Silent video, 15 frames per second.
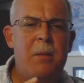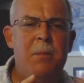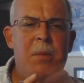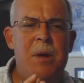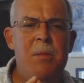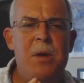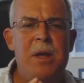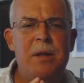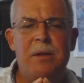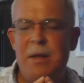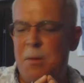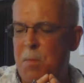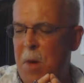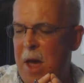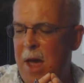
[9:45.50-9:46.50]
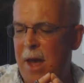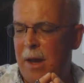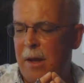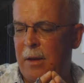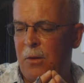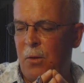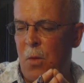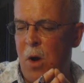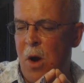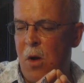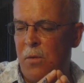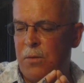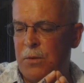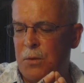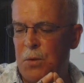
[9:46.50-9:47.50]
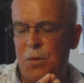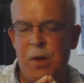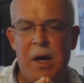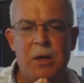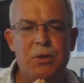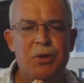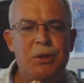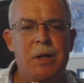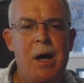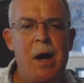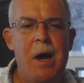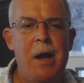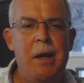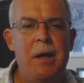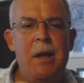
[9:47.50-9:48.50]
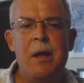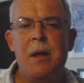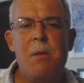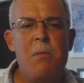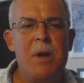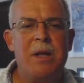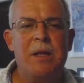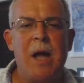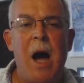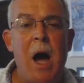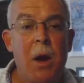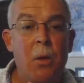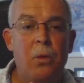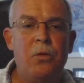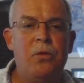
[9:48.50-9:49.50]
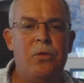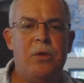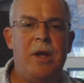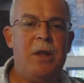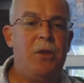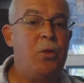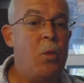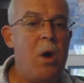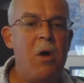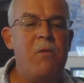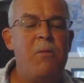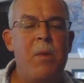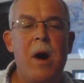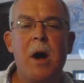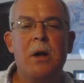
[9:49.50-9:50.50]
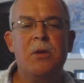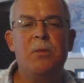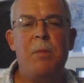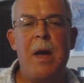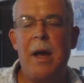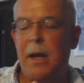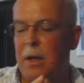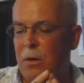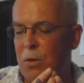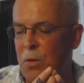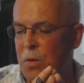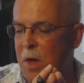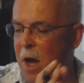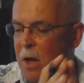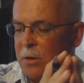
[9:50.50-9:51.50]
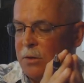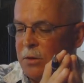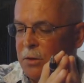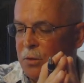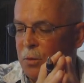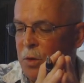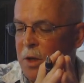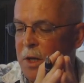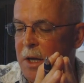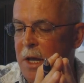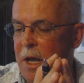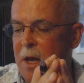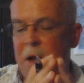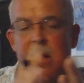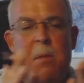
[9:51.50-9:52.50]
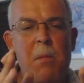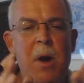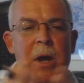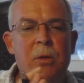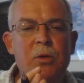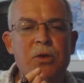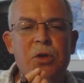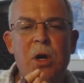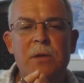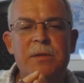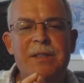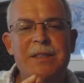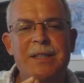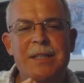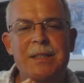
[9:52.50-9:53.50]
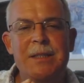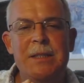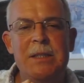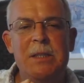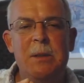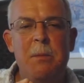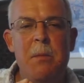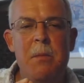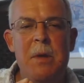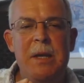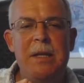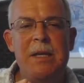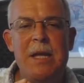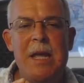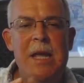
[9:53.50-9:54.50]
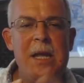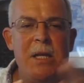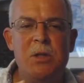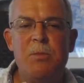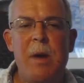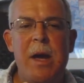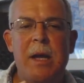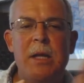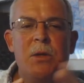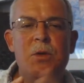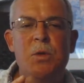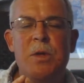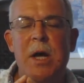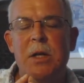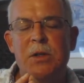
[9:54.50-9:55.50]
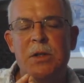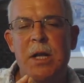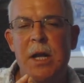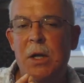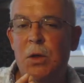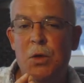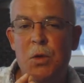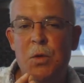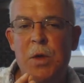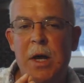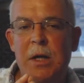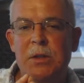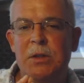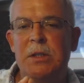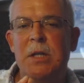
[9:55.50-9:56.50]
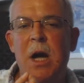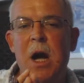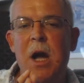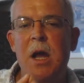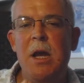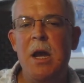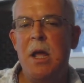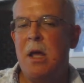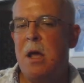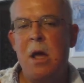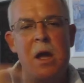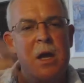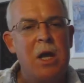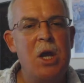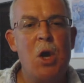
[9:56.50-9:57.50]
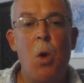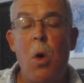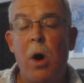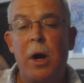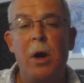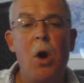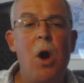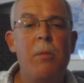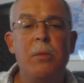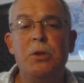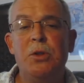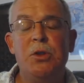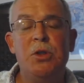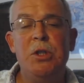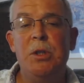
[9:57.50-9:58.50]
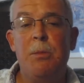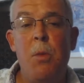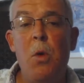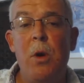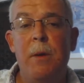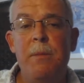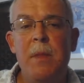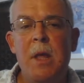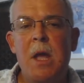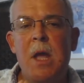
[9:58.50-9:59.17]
BB&T Bank at 12 in 2009, McDonald's at $12 back in 2003, Microsoft and Disney in the mid-teens back in 2008 and 2009. Can go on and on, but you see the point.